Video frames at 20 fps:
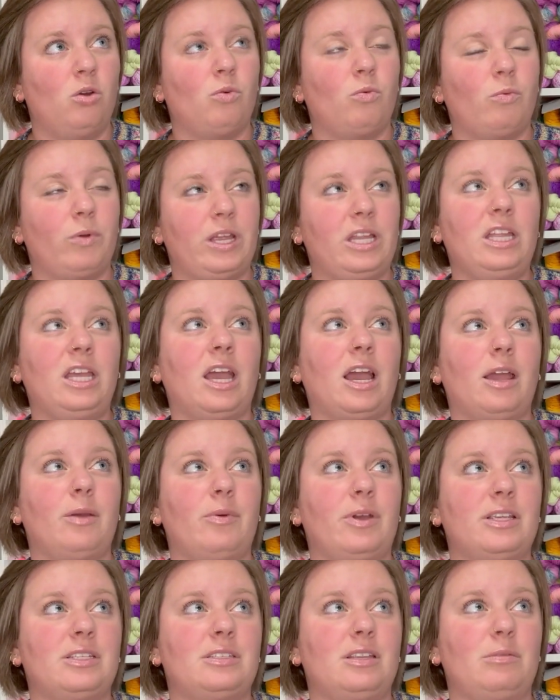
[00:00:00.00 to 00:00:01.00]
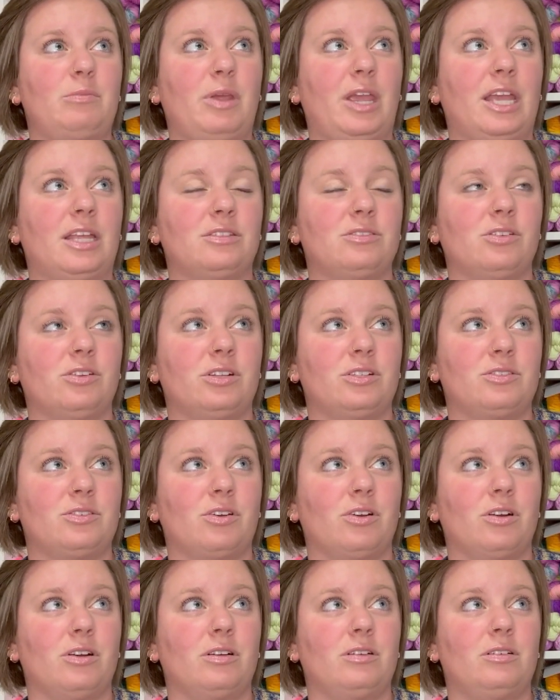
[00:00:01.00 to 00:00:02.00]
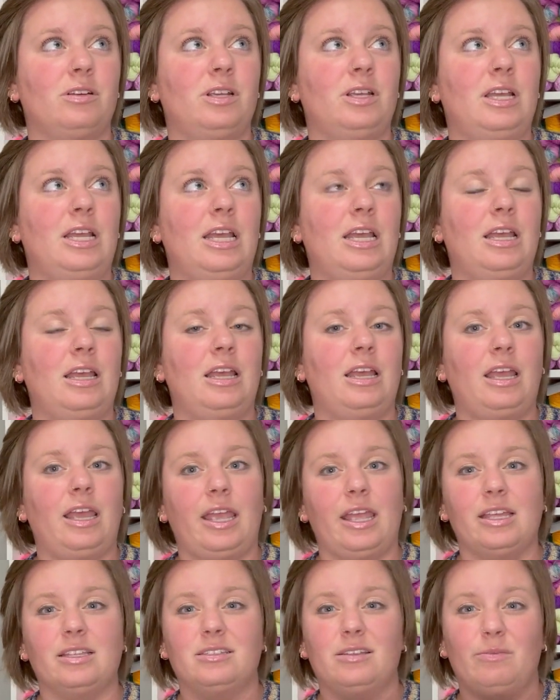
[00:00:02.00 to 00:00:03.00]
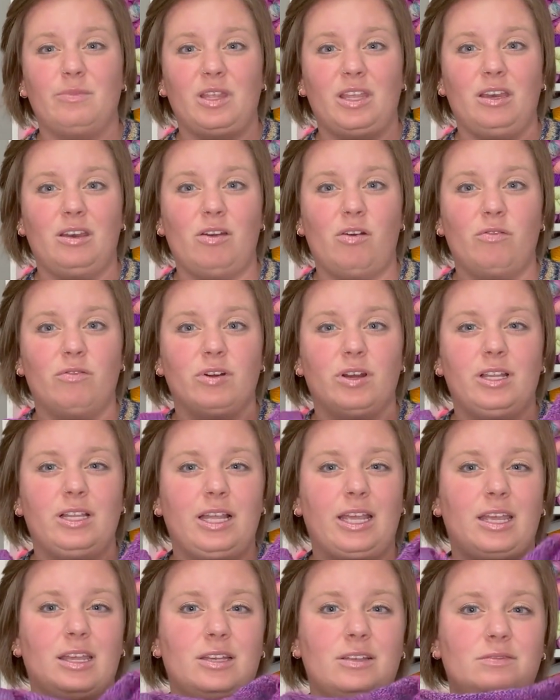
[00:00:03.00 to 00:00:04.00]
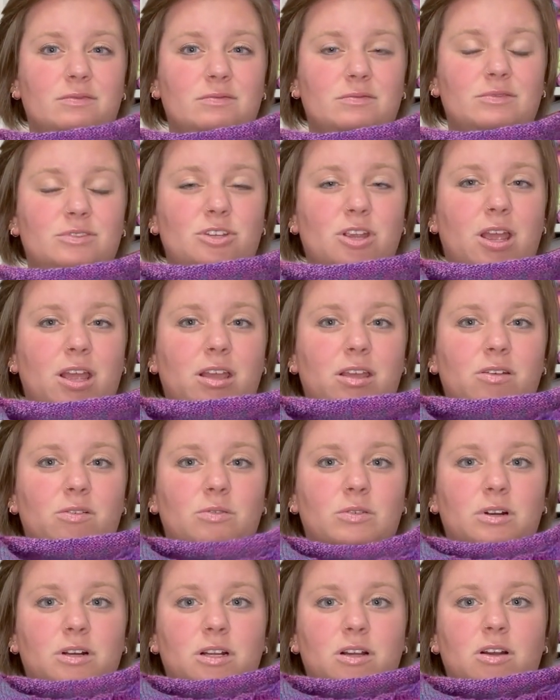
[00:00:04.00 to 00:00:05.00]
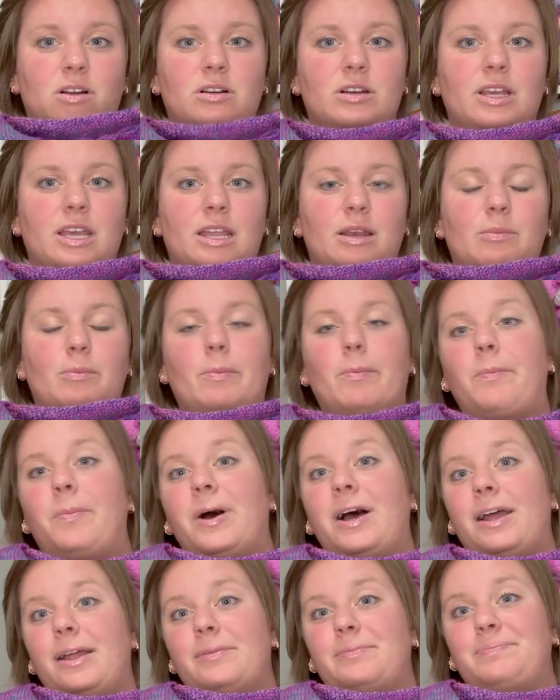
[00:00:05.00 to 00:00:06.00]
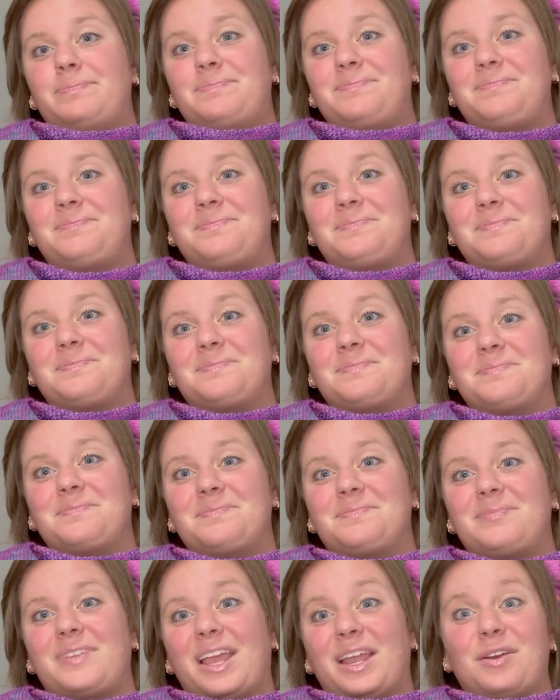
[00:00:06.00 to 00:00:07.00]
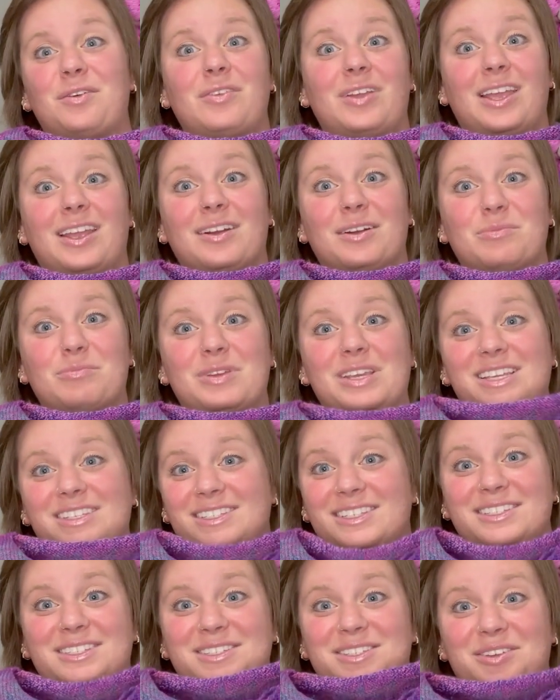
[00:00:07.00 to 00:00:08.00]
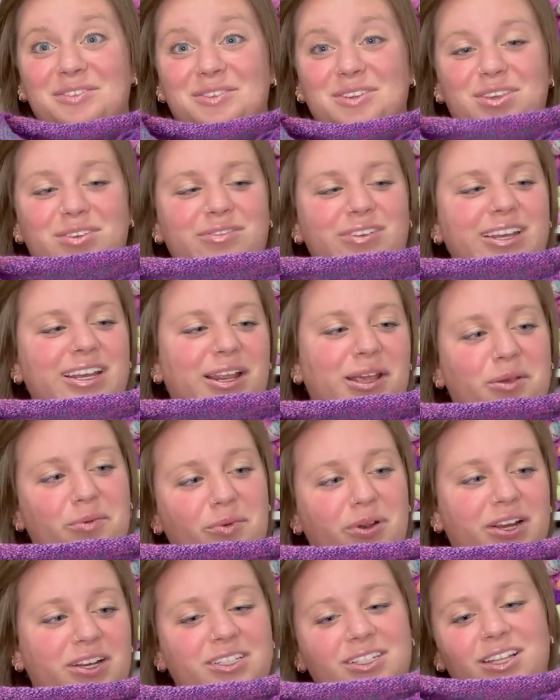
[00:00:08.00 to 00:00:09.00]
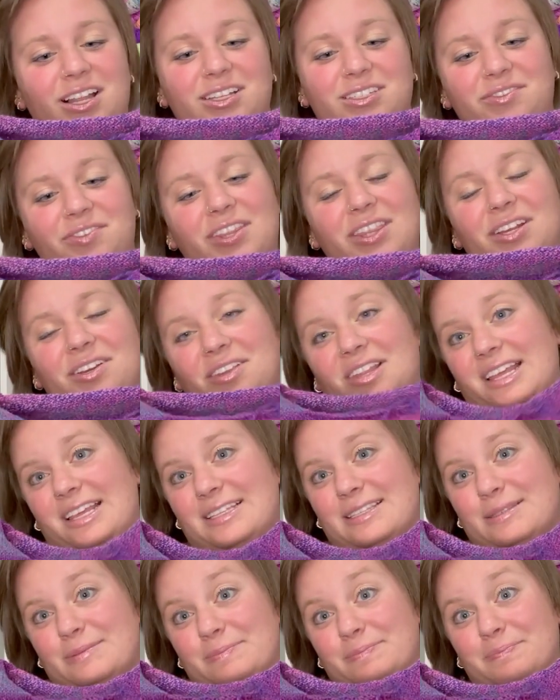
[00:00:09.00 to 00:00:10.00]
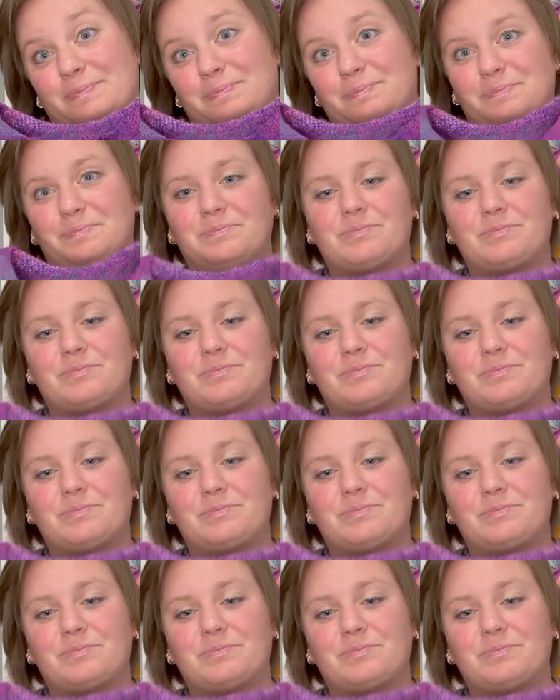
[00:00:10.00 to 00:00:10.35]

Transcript: really high-waisted pants or a skirt and something over it like a jacket or a cardigan. But I don't care because it's so cute, and I can wear it to lots of other things. And